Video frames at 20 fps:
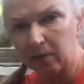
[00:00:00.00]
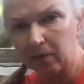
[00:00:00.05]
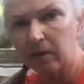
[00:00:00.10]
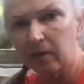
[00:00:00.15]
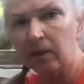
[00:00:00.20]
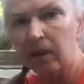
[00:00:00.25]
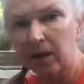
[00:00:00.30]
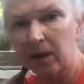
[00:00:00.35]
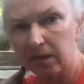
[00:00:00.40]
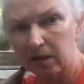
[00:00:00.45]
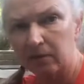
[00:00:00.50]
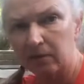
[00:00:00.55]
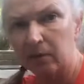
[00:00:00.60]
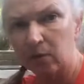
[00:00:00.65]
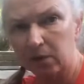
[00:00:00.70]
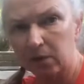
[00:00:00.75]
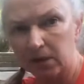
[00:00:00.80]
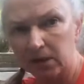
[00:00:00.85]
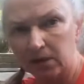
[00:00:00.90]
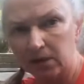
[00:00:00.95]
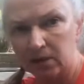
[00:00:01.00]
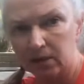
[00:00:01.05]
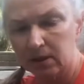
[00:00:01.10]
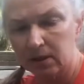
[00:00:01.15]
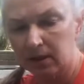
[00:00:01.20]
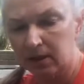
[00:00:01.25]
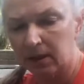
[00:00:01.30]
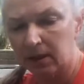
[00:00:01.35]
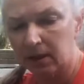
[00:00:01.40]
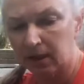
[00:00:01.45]
the less force
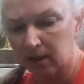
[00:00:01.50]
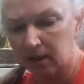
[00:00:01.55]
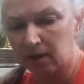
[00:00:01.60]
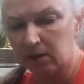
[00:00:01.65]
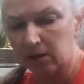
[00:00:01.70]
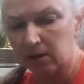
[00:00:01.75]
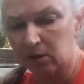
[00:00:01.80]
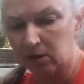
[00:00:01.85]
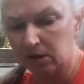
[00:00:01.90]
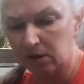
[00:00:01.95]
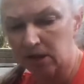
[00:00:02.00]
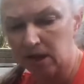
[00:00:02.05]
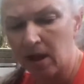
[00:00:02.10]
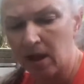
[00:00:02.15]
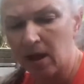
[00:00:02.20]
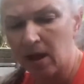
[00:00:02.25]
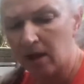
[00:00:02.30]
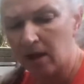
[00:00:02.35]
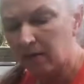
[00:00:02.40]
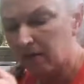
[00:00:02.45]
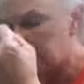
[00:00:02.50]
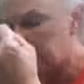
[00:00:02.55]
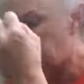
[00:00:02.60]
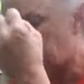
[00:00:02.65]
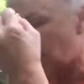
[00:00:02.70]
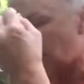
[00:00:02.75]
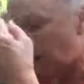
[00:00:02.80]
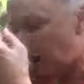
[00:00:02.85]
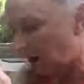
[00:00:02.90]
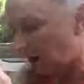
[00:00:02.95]
it exerts. The
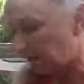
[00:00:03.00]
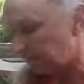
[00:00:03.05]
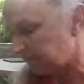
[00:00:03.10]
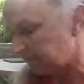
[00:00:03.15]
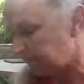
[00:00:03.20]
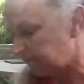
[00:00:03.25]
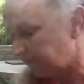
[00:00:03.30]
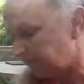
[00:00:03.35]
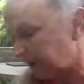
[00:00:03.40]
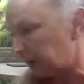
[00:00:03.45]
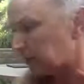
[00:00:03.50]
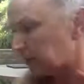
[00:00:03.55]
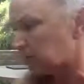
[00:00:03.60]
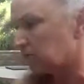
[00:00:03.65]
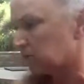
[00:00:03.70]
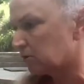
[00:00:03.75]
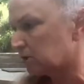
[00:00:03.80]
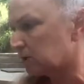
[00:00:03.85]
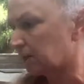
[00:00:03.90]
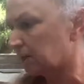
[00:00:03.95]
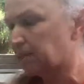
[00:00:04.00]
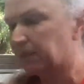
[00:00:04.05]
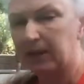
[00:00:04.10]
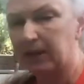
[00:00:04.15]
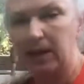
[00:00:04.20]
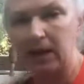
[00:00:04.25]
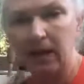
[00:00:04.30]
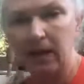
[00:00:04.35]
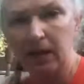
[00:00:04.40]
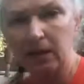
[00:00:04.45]
faster something
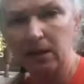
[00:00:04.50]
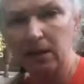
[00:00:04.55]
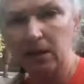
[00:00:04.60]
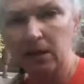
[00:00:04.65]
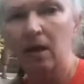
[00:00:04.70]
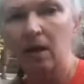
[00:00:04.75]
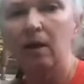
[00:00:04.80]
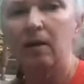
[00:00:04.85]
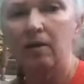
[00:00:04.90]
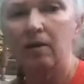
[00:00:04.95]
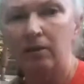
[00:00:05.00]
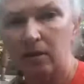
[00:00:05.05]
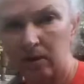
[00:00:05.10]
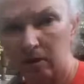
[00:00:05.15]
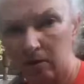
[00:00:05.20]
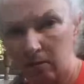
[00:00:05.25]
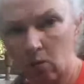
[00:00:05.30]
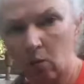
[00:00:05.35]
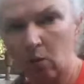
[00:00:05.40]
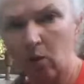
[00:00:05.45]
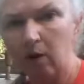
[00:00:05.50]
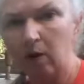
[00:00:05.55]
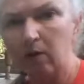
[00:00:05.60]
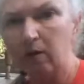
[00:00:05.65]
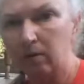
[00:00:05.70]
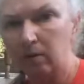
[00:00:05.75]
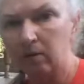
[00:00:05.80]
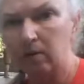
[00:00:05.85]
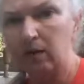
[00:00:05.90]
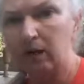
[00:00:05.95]
hits, the more
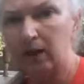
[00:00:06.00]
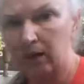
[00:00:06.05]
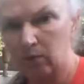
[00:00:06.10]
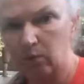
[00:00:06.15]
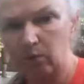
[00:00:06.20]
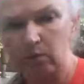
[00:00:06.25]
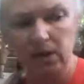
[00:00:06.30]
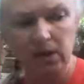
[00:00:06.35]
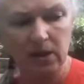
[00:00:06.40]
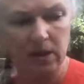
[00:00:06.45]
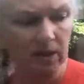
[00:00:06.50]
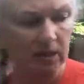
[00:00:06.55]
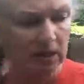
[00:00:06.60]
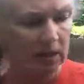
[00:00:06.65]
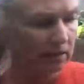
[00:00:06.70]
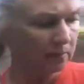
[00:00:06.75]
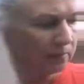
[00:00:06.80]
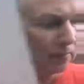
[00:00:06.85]
it resists.